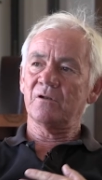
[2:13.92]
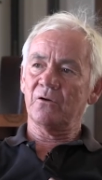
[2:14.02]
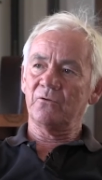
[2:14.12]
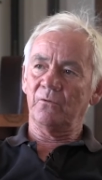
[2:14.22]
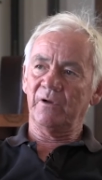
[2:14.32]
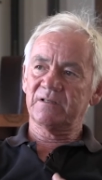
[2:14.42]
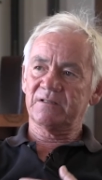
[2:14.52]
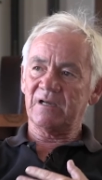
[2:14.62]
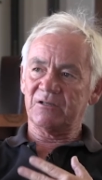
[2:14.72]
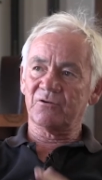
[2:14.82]
know, you reach
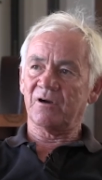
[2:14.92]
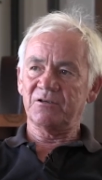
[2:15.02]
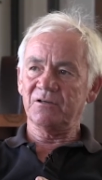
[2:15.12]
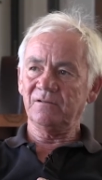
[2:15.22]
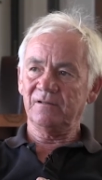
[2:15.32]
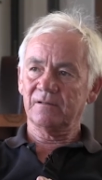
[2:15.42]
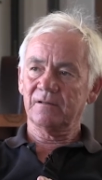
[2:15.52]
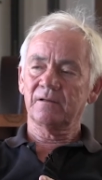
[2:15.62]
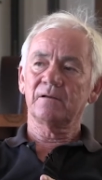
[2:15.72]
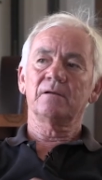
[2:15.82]
saturation,
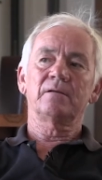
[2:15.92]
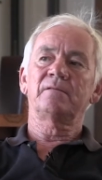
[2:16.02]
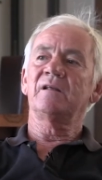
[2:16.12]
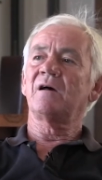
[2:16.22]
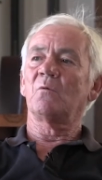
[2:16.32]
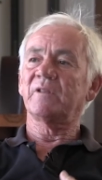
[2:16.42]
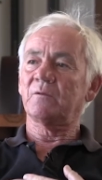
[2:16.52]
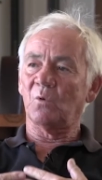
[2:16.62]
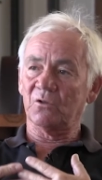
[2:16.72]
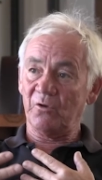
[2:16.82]
then I would
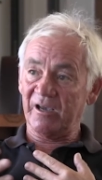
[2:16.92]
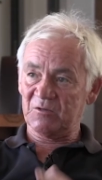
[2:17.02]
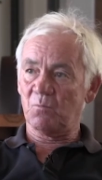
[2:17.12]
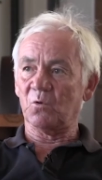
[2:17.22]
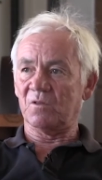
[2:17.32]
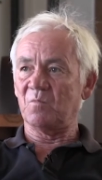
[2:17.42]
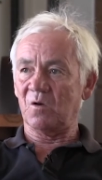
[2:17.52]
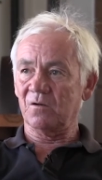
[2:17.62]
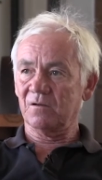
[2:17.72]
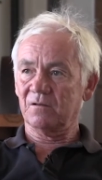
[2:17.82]
want to export the model.